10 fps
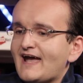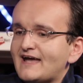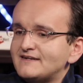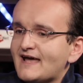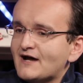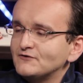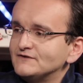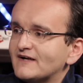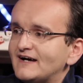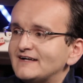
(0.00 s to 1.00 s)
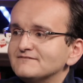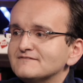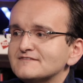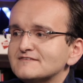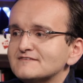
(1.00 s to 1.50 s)
And now you've got
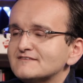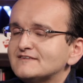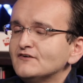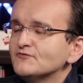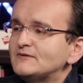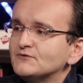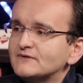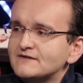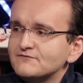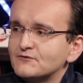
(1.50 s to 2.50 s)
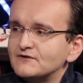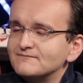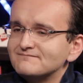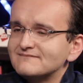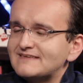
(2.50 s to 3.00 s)
Dell's been doing it
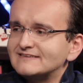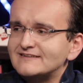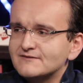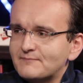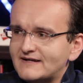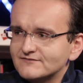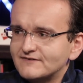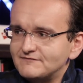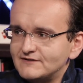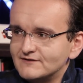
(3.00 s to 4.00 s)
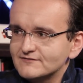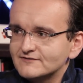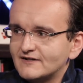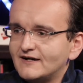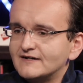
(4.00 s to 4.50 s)
for at least the past five
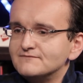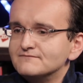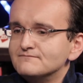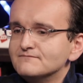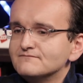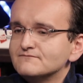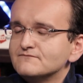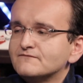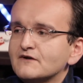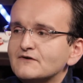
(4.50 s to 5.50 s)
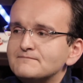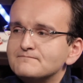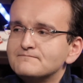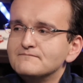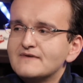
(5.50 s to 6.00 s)
years, on very
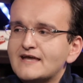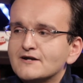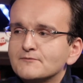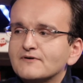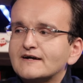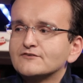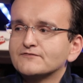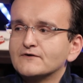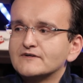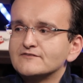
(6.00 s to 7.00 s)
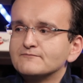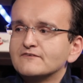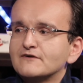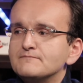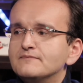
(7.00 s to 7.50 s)
enterprise focused,
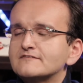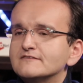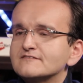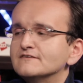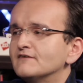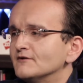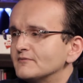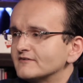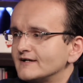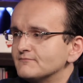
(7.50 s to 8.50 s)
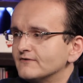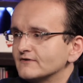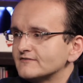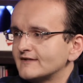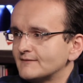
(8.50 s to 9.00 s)
very business developer type
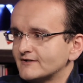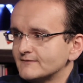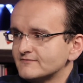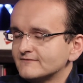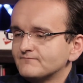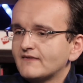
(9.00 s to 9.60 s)
focused laptops.